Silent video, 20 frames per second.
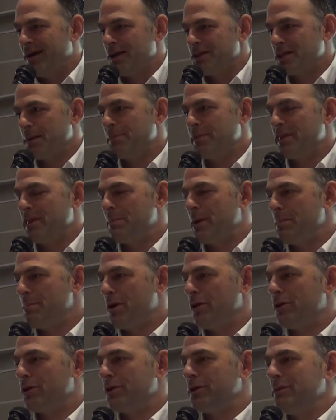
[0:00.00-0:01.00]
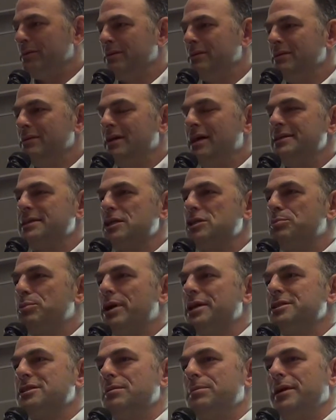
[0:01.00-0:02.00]
Something that my mother has
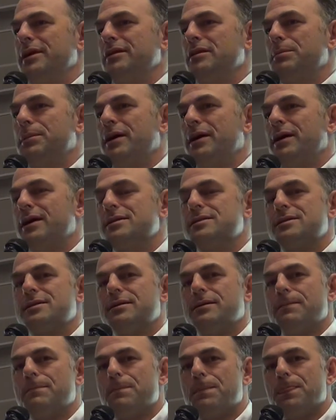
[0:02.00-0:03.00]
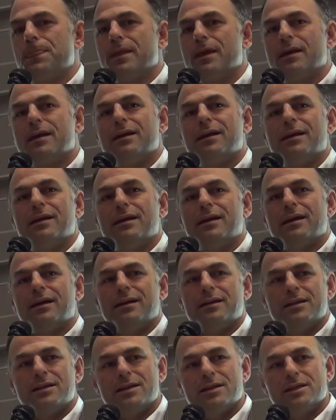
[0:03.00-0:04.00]
expressed to me in the past.
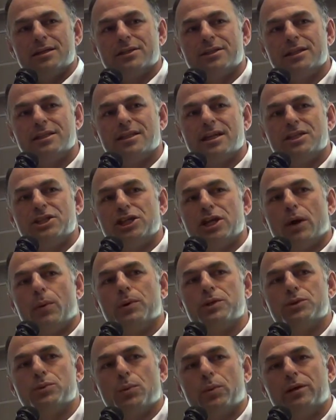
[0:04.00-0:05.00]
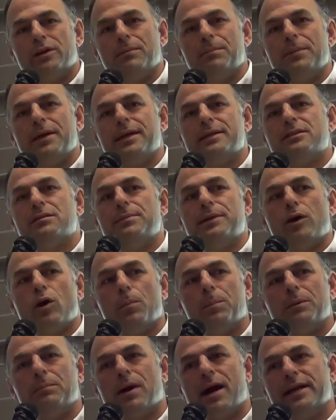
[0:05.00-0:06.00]
She says she always wanted me to be
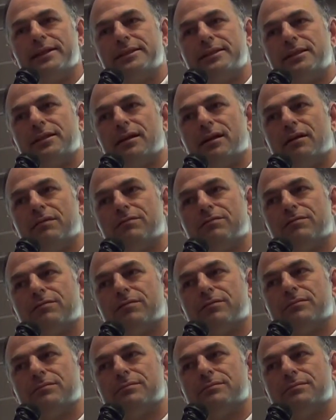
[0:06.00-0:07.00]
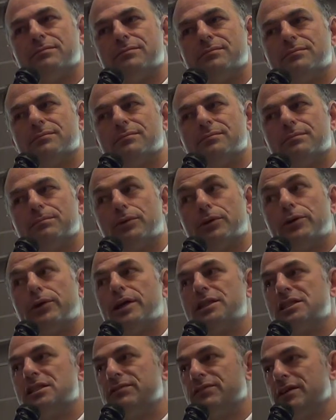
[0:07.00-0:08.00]
open-minded enough,
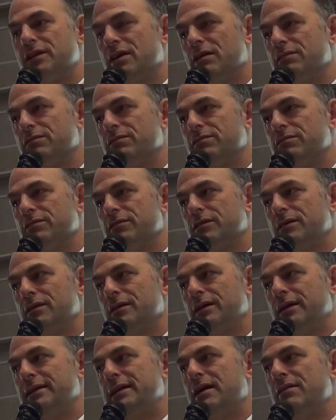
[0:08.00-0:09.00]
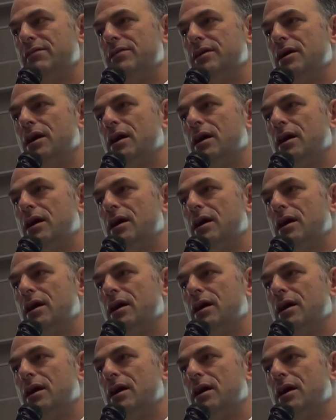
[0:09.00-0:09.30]
progressive enough, and have